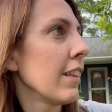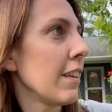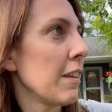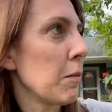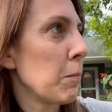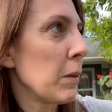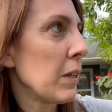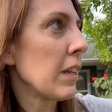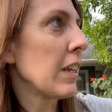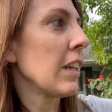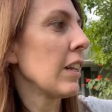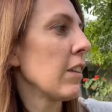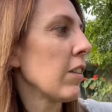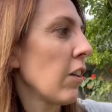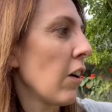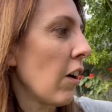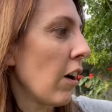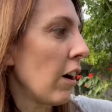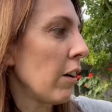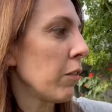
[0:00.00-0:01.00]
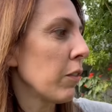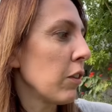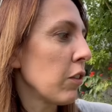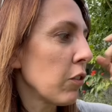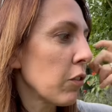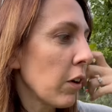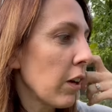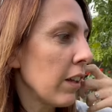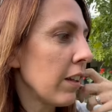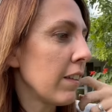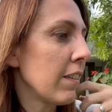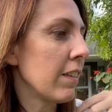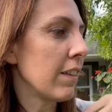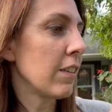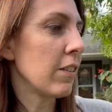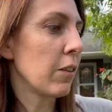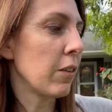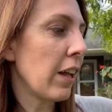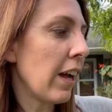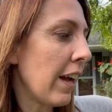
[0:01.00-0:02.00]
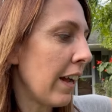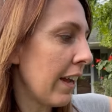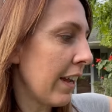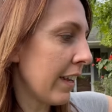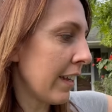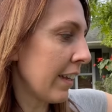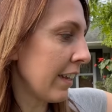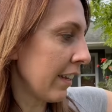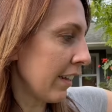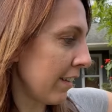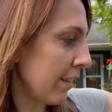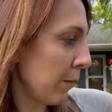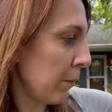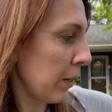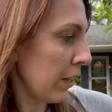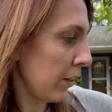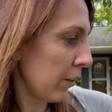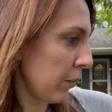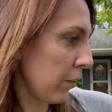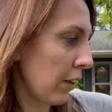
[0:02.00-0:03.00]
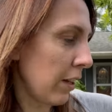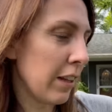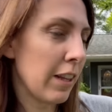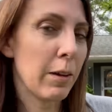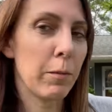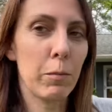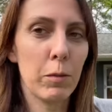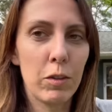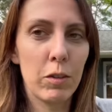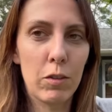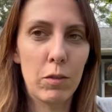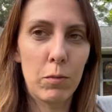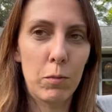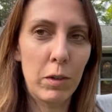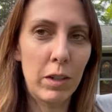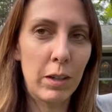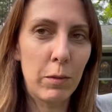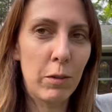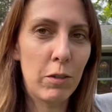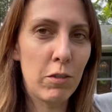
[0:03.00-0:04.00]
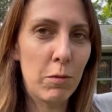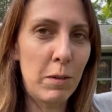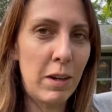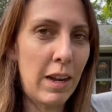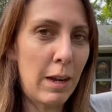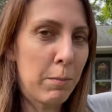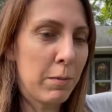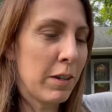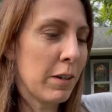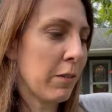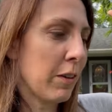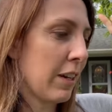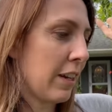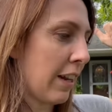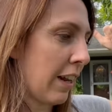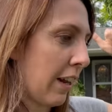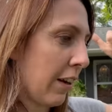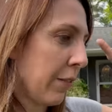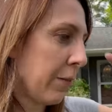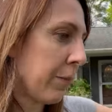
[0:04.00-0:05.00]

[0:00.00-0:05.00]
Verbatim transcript: these beans off these trellises so that I can get tomatoes on them, which is really what should be happening right now.